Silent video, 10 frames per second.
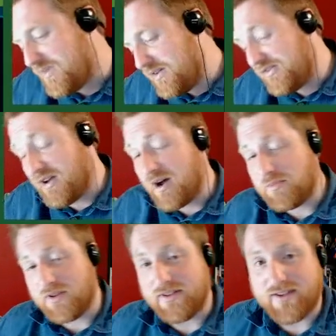So now I'm
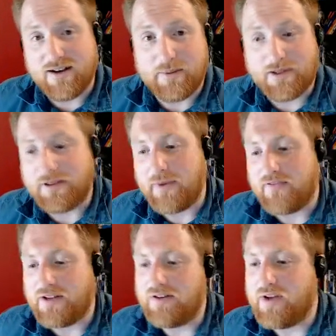really excited about them
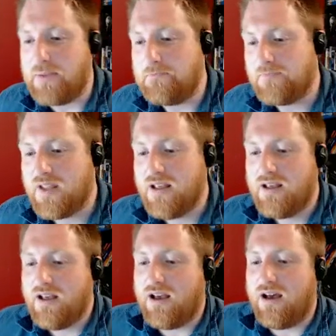having a new game.
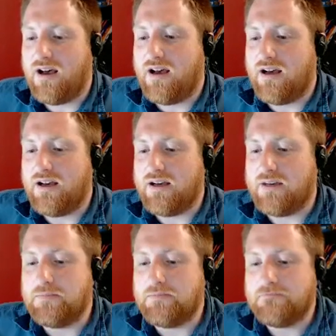
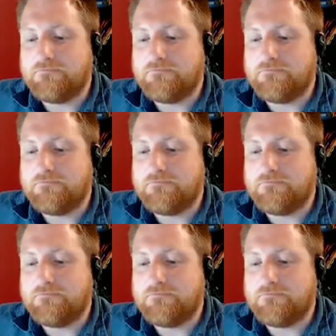Um,